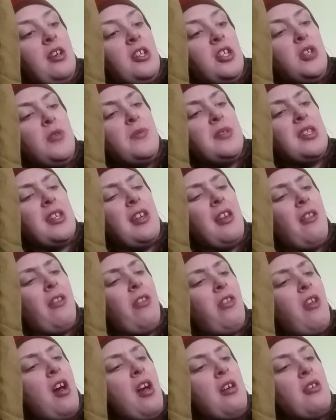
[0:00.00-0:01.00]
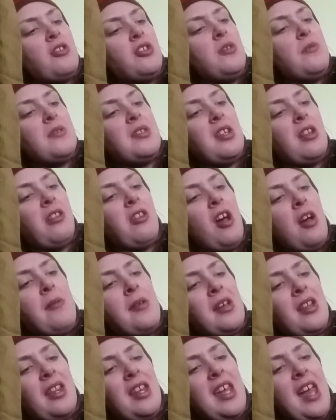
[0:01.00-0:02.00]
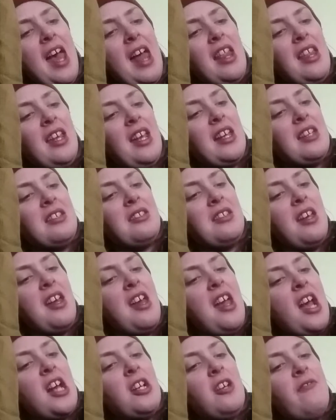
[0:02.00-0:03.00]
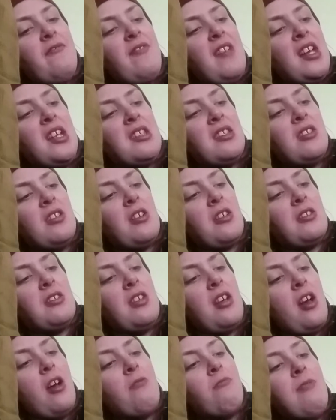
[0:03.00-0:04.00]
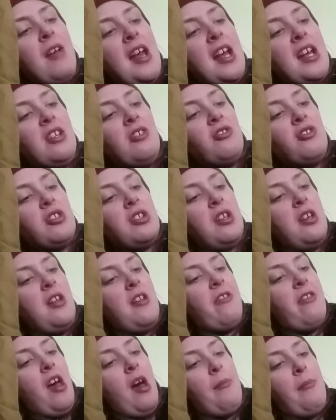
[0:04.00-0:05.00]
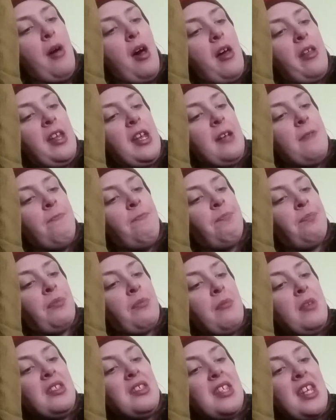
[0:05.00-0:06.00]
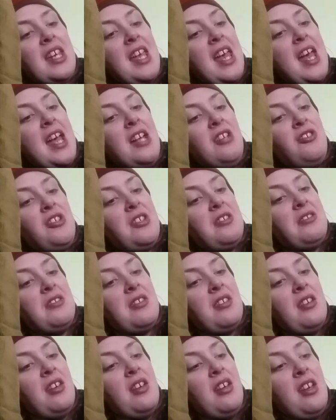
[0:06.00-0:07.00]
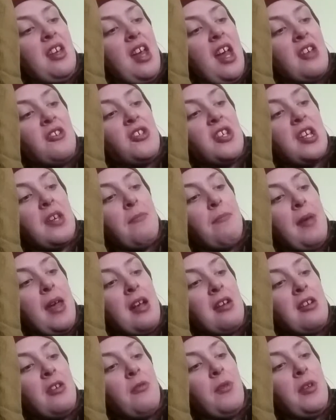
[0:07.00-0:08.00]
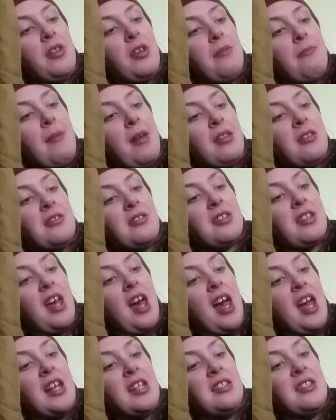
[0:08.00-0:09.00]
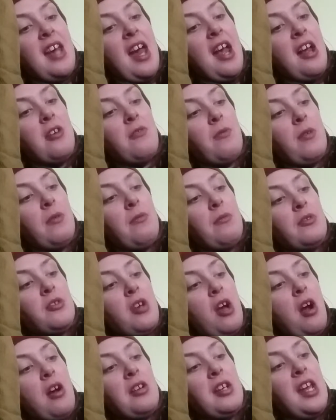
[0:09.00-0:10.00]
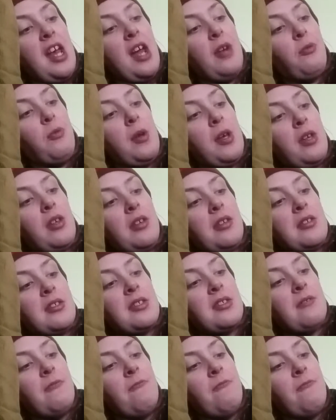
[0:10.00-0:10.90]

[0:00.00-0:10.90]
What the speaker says: She was alarmingly elegant, and her face looked arranged, thought Polly. Must take ages. And she compared it with her mother's kind, tired one, which already had wrinkles.